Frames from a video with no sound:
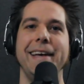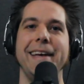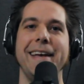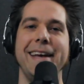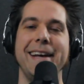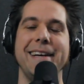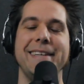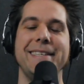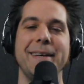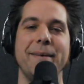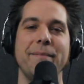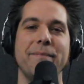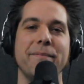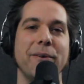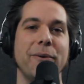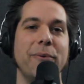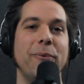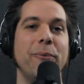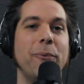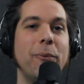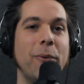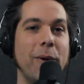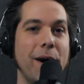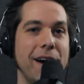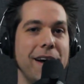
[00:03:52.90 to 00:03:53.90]
except for
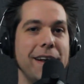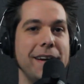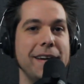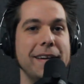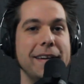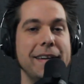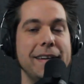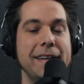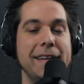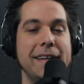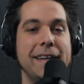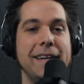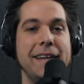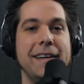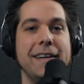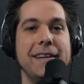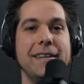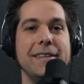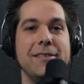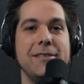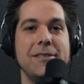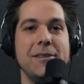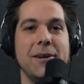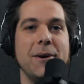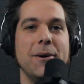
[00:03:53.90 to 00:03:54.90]
one.
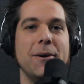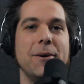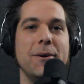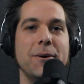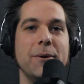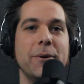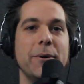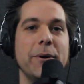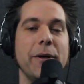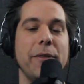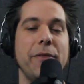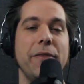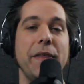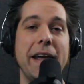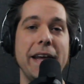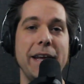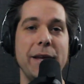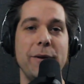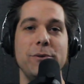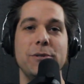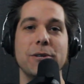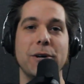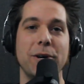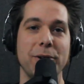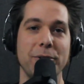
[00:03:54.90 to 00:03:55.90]
So thank
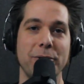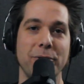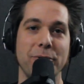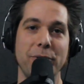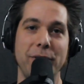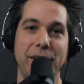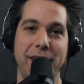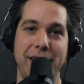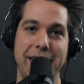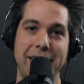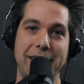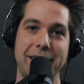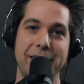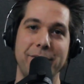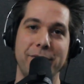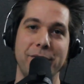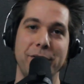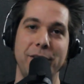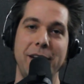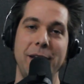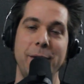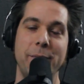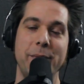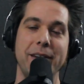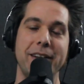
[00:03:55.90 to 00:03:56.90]
you, Dawn Green,
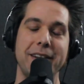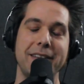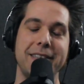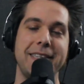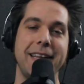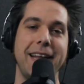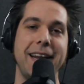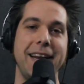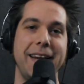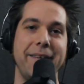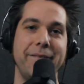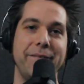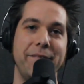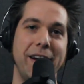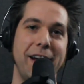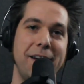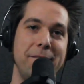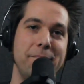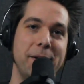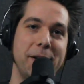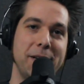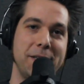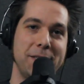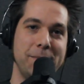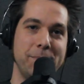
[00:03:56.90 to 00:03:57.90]
for keeping it steady at
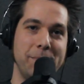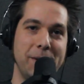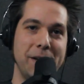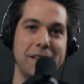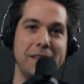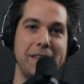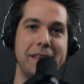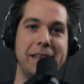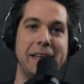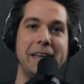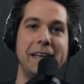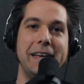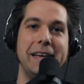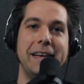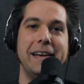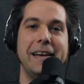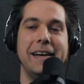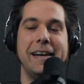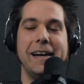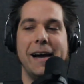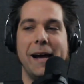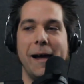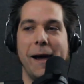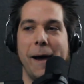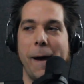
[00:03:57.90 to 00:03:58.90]
$5 a month.
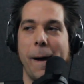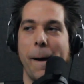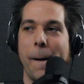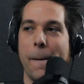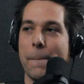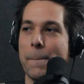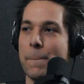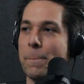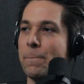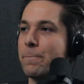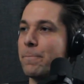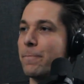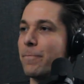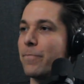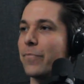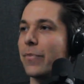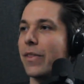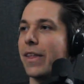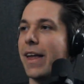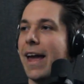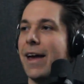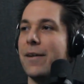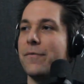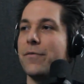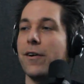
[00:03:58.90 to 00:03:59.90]
And
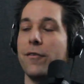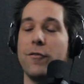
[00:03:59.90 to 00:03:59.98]
for